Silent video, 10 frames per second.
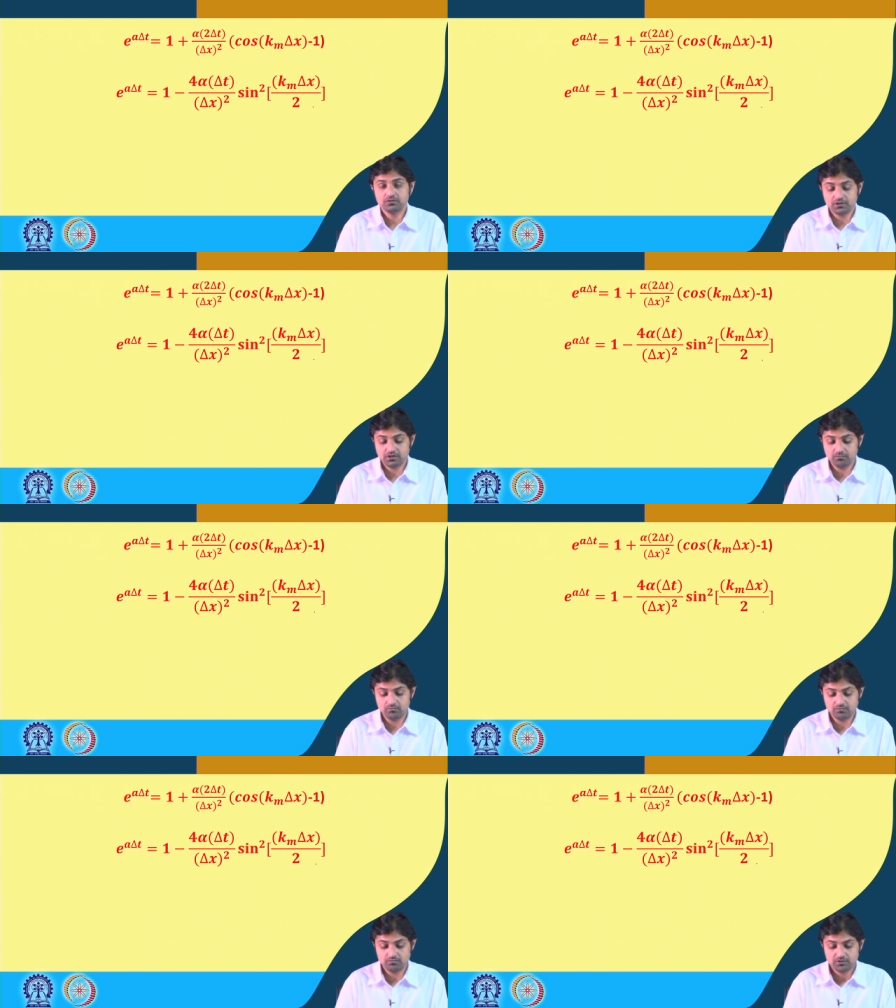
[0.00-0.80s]
term
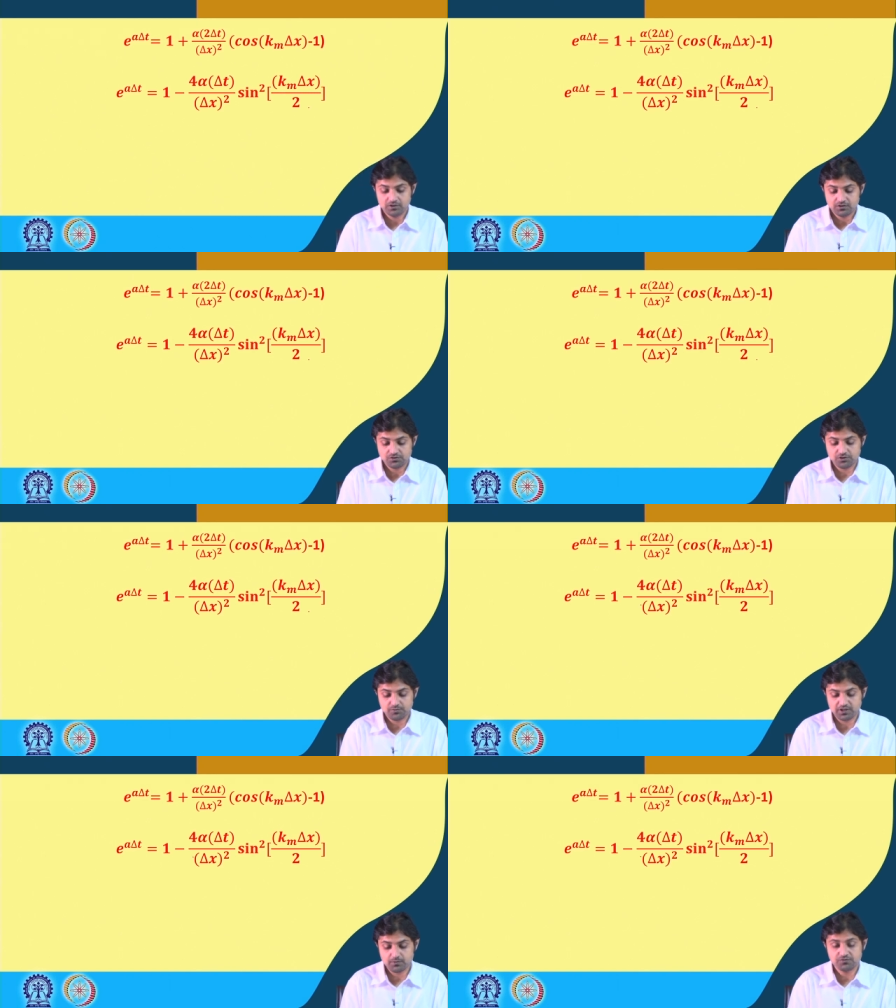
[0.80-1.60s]
so it
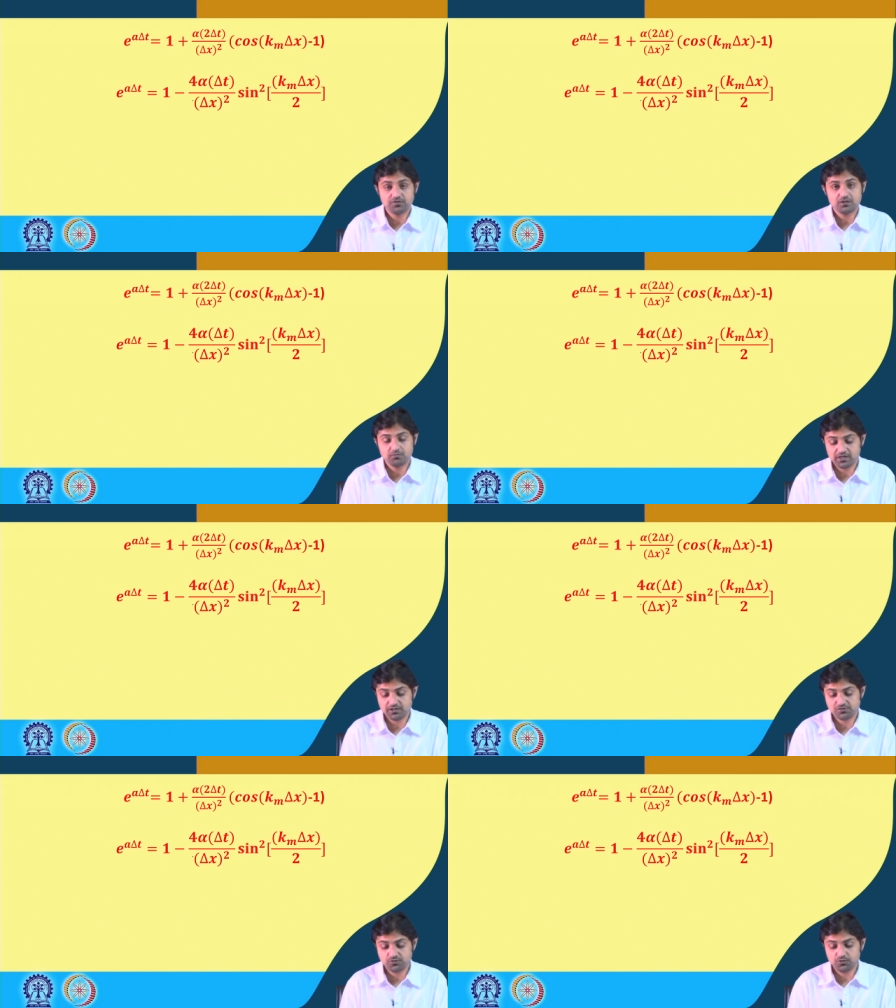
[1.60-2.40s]
becomes 1
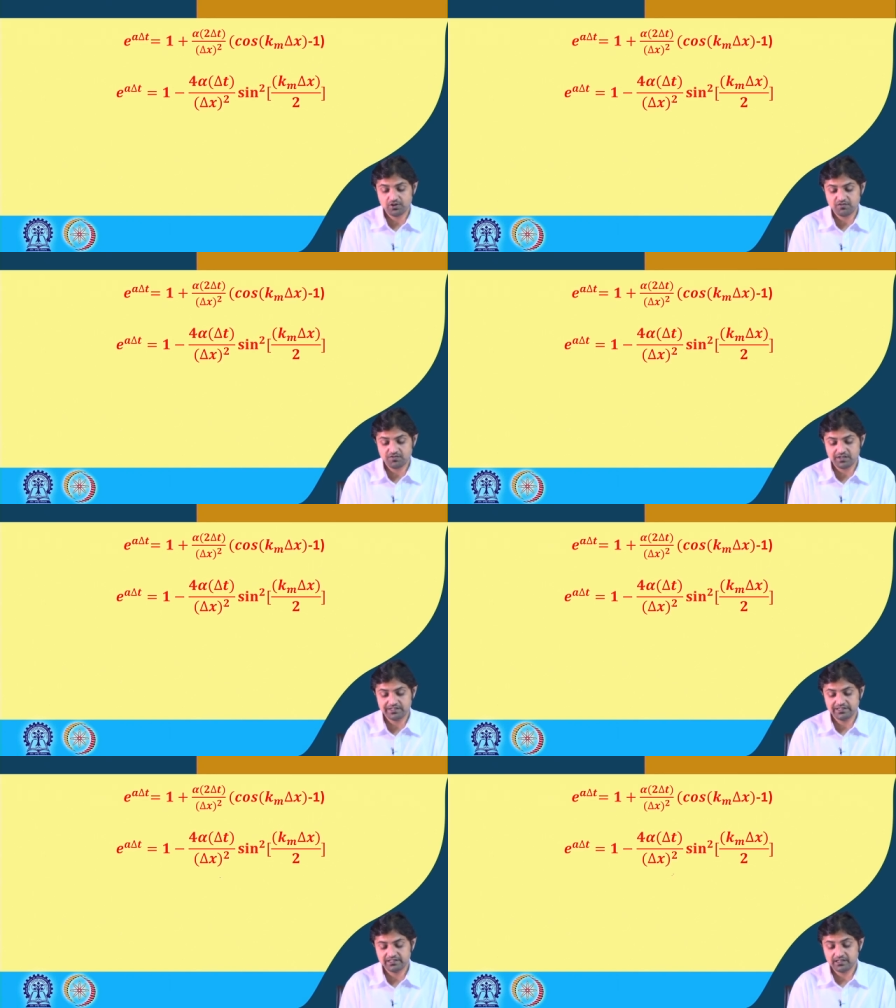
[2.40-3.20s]
minus 4 alpha
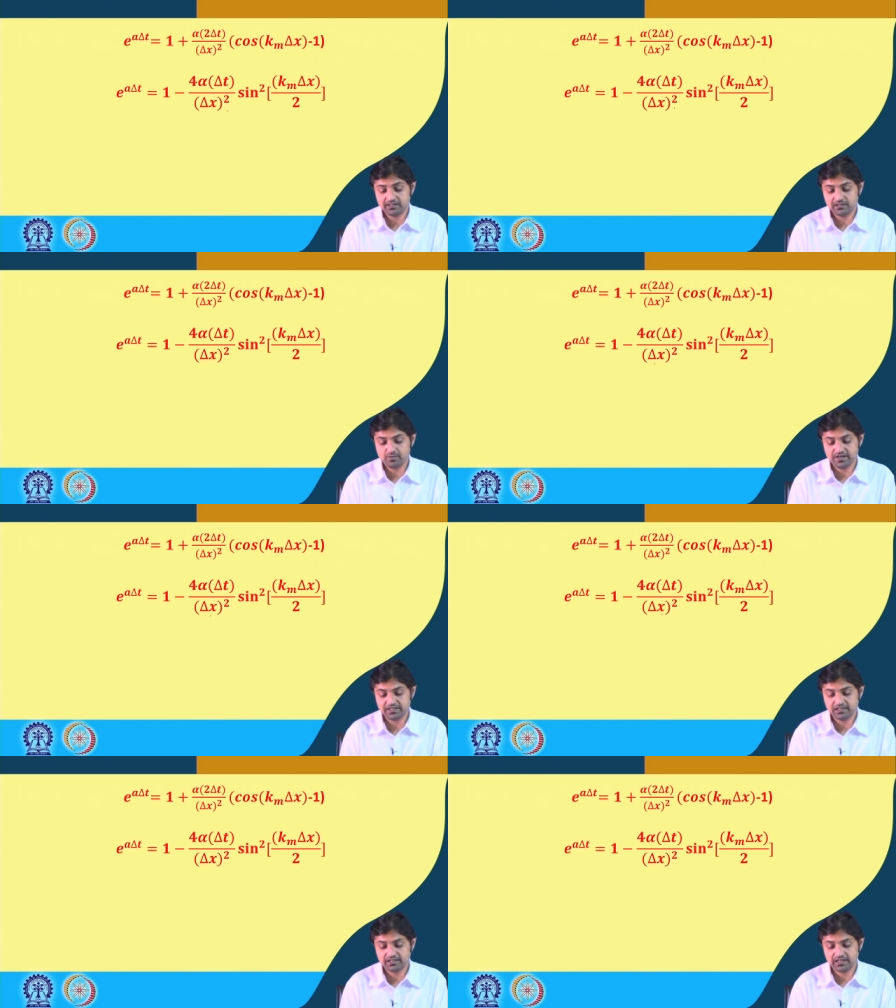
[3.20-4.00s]
delta t by
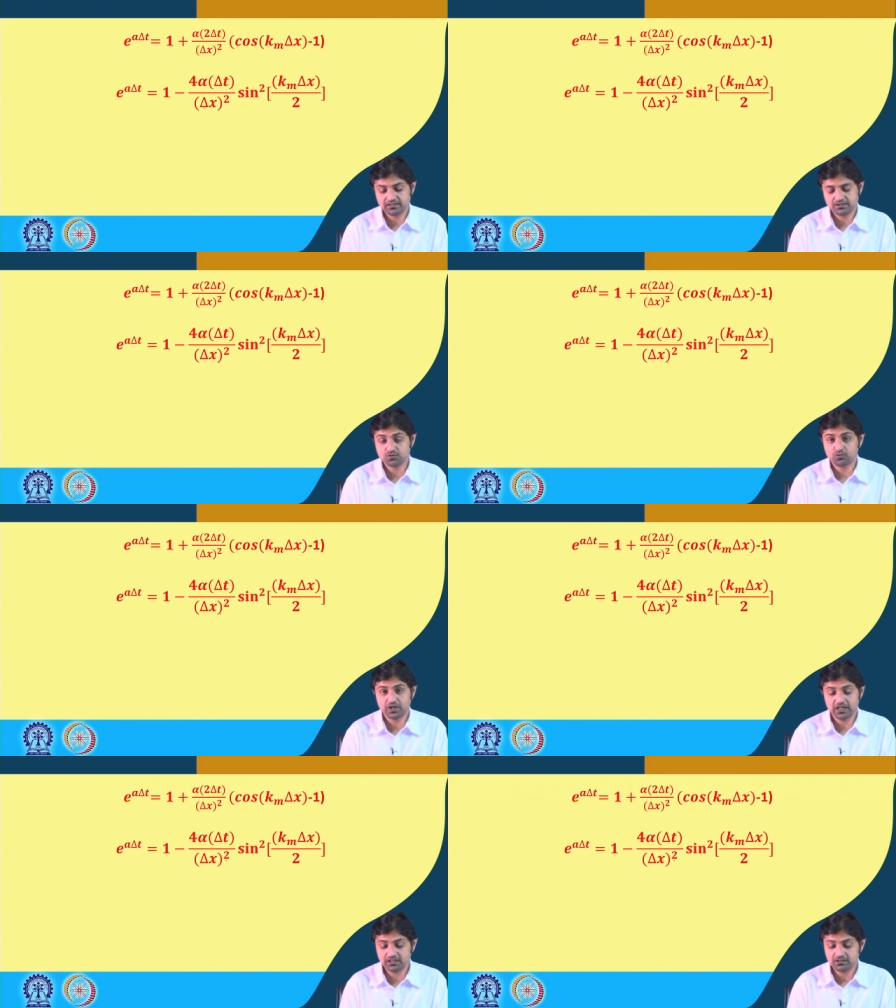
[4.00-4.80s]
delta x
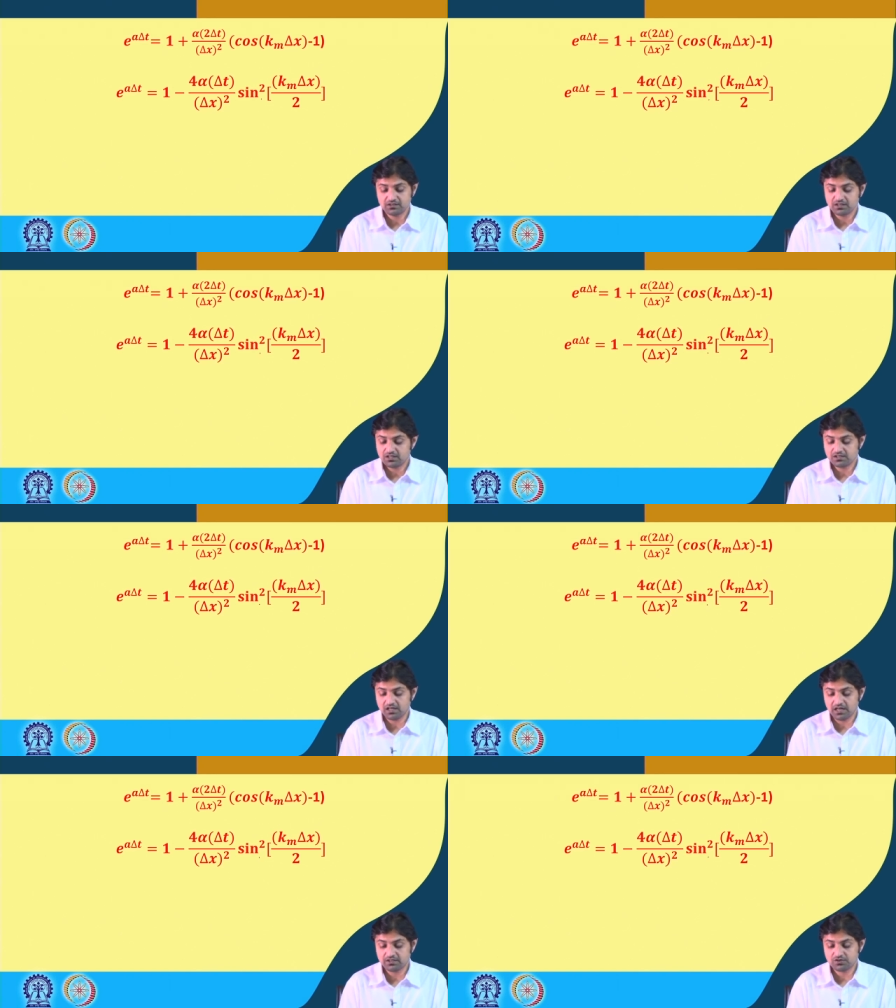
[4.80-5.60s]
square
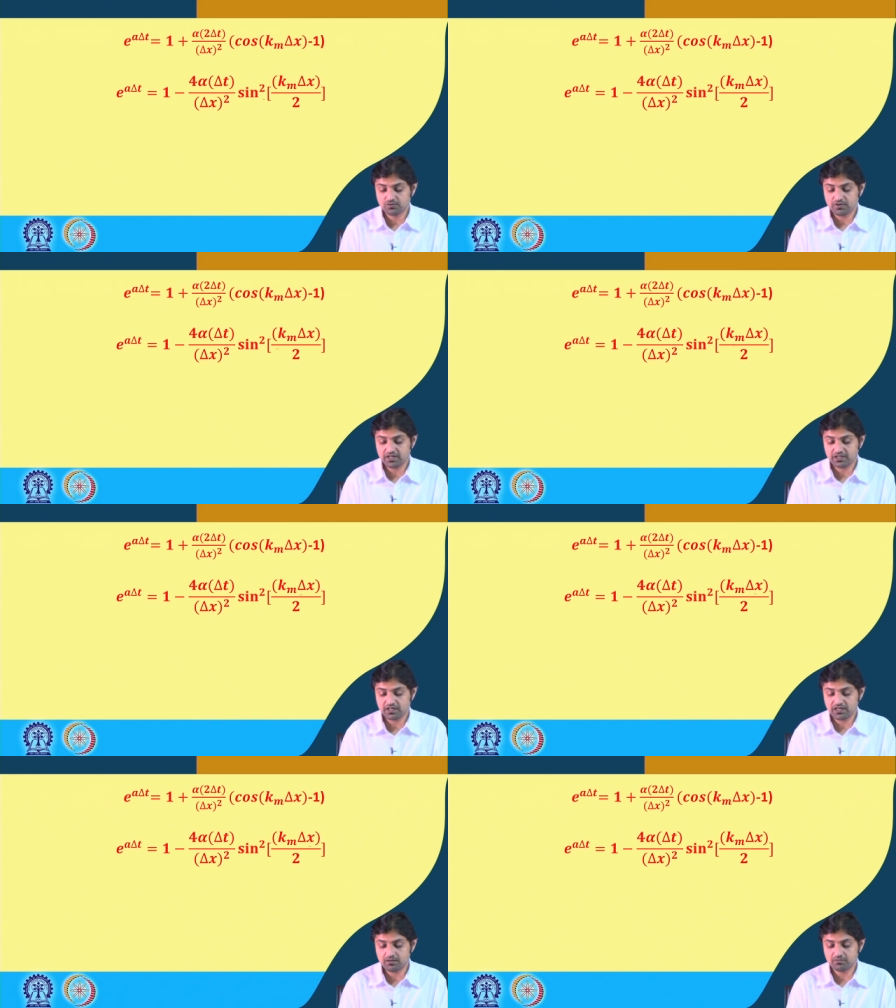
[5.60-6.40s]
sine square
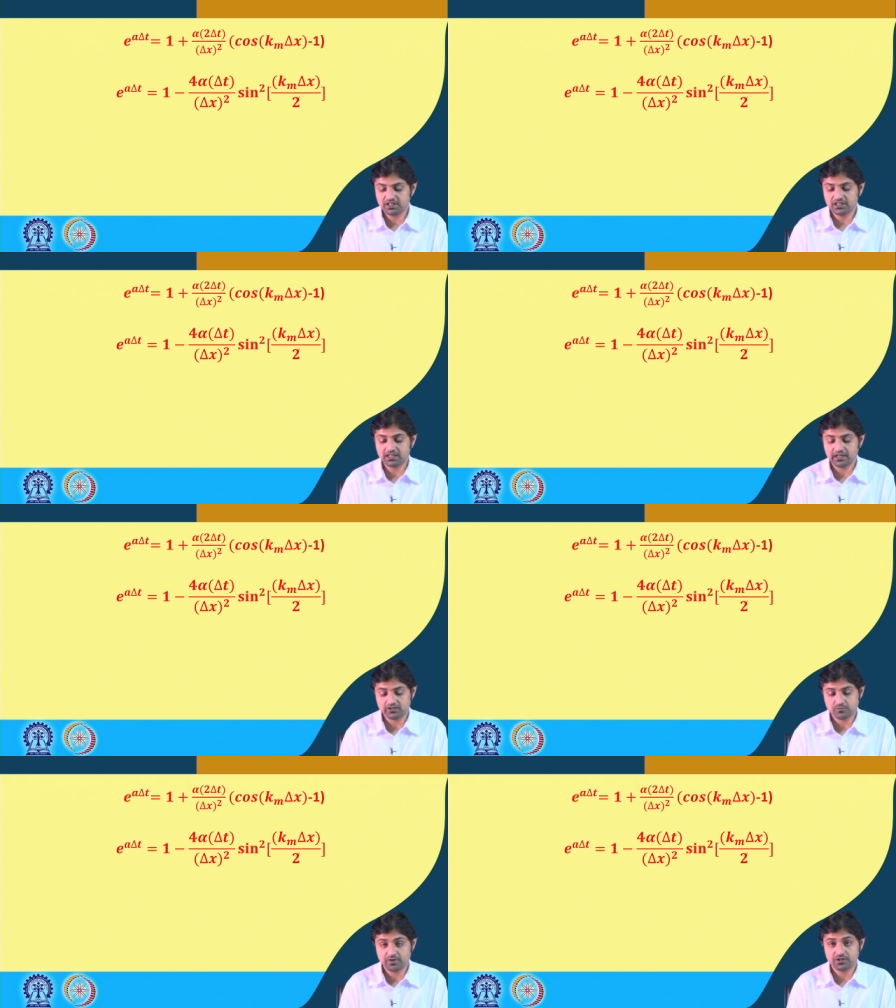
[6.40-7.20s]
km delta
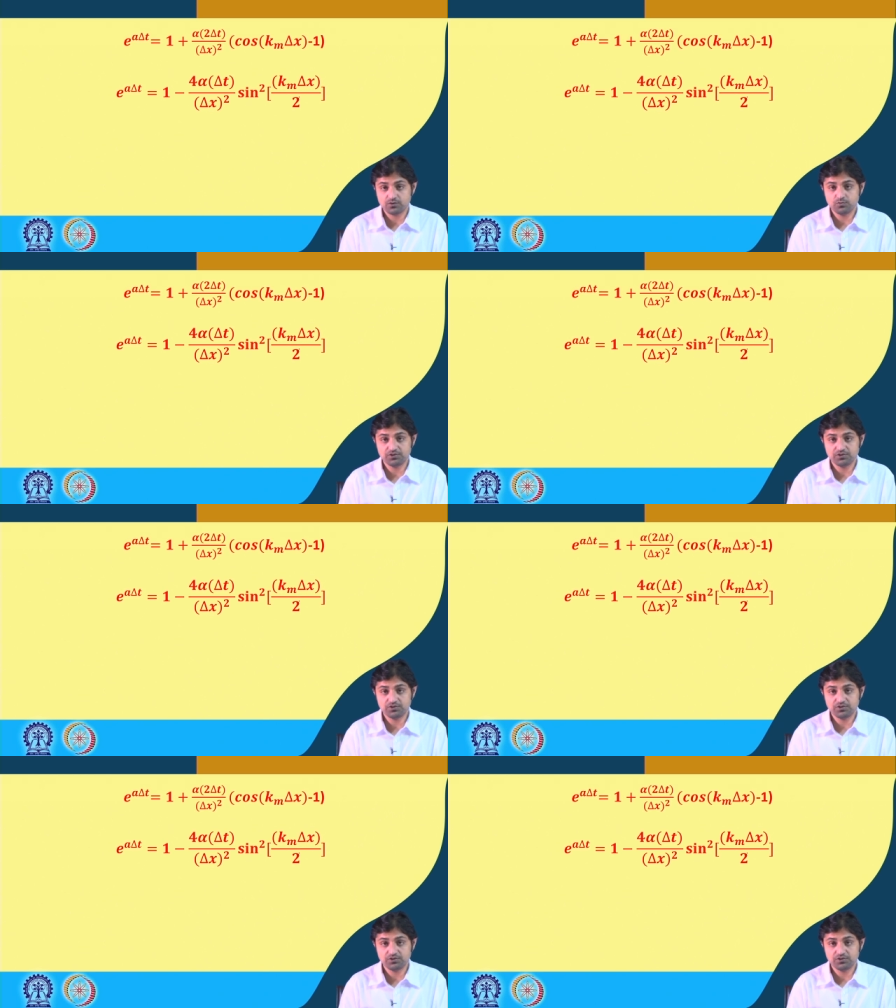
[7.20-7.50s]
x by 2.